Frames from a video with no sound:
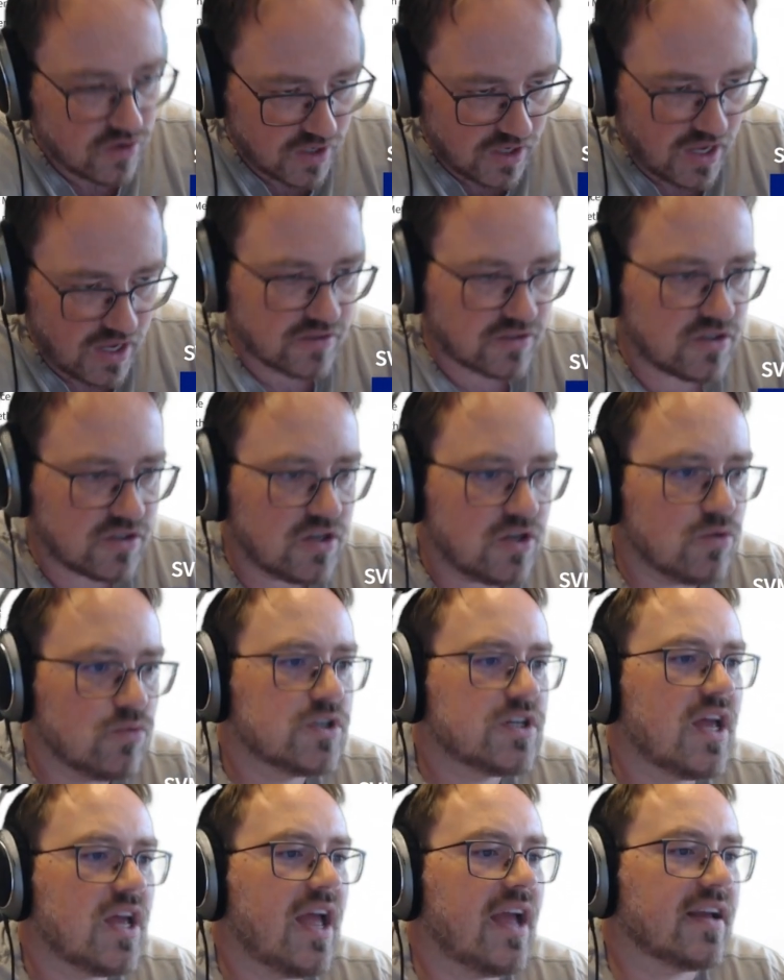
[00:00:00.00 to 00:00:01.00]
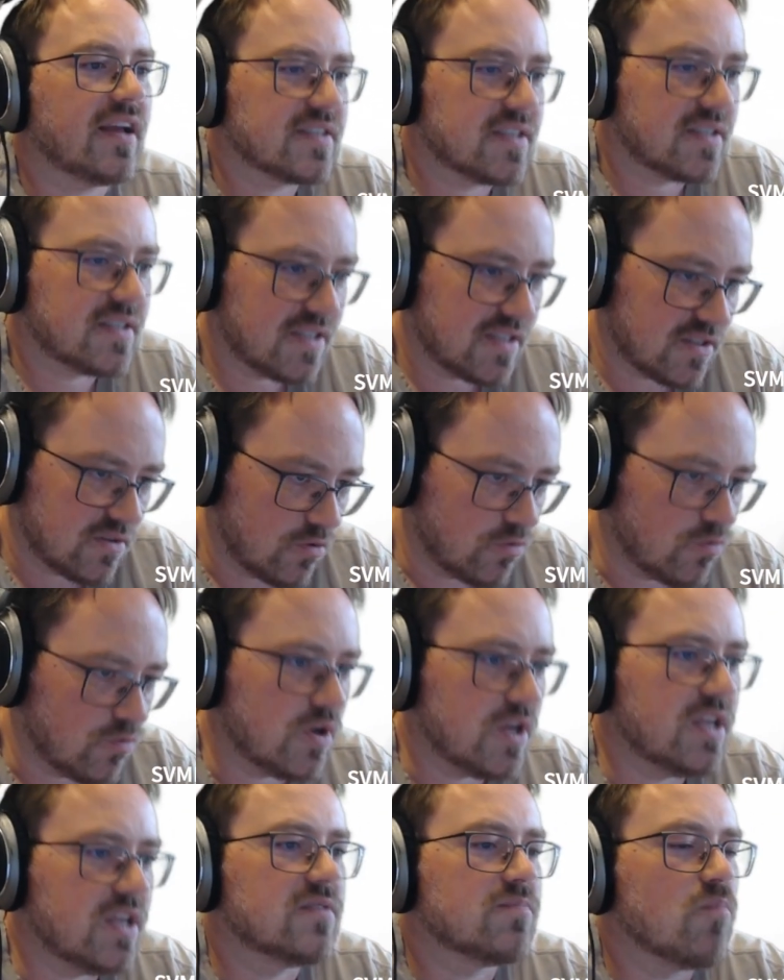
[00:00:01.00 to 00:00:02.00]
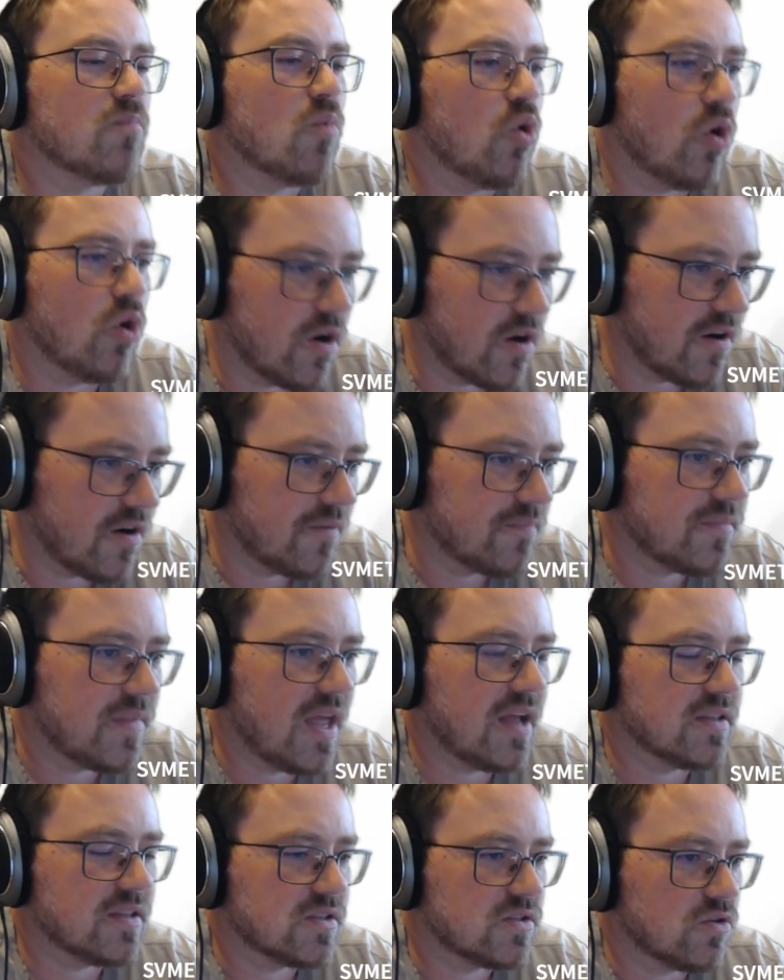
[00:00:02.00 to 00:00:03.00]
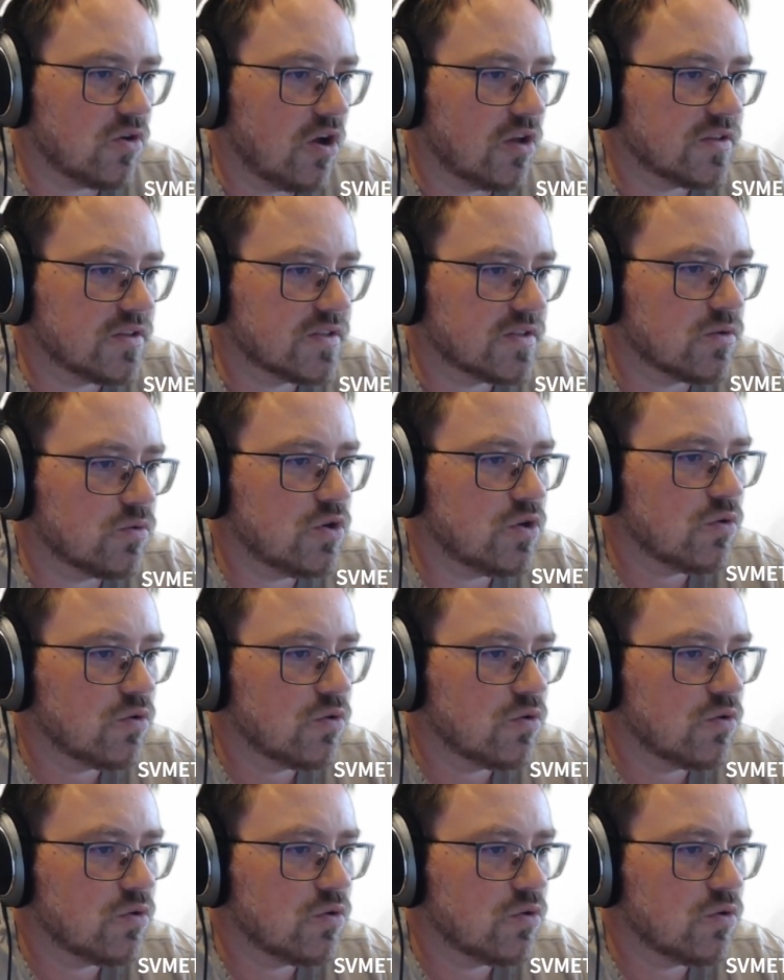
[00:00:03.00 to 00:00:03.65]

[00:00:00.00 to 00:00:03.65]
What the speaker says: get new texts, read more, and so on. So you